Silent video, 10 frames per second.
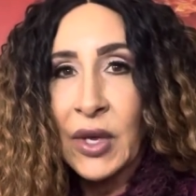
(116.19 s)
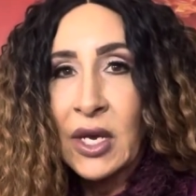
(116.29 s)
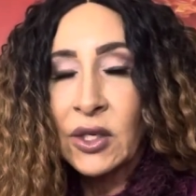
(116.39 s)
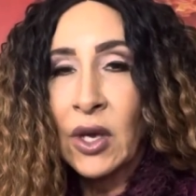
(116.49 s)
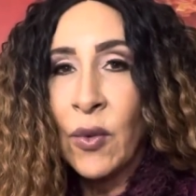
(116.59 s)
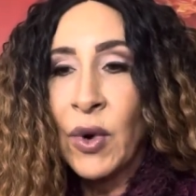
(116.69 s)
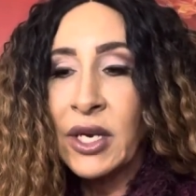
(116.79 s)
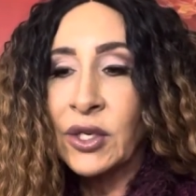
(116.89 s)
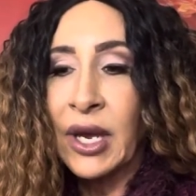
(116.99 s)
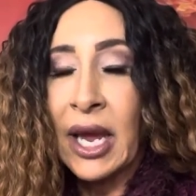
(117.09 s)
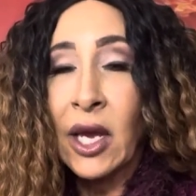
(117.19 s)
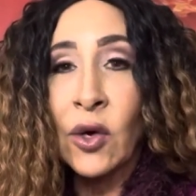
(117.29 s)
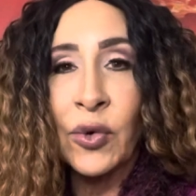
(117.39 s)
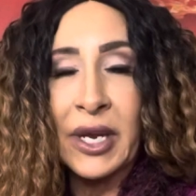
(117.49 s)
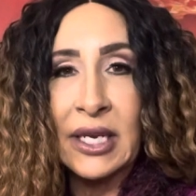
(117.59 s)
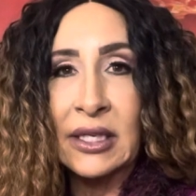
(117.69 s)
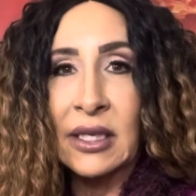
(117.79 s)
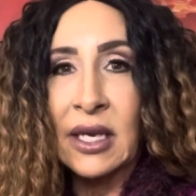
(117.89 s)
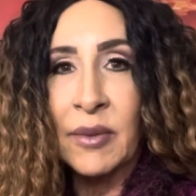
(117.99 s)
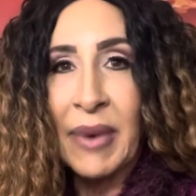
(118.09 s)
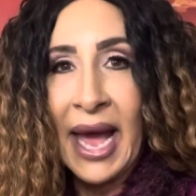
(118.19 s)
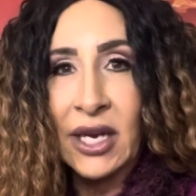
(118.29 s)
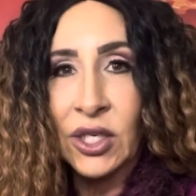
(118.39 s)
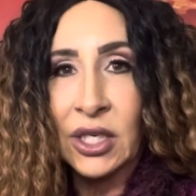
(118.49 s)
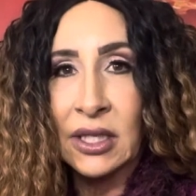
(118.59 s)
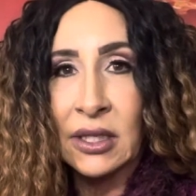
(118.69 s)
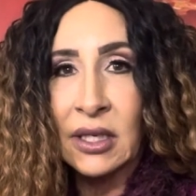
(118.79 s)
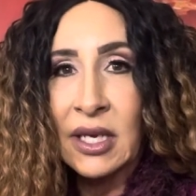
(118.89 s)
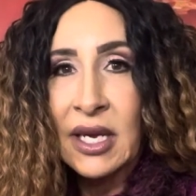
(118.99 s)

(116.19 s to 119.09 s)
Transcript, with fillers: So I want to increase compassion,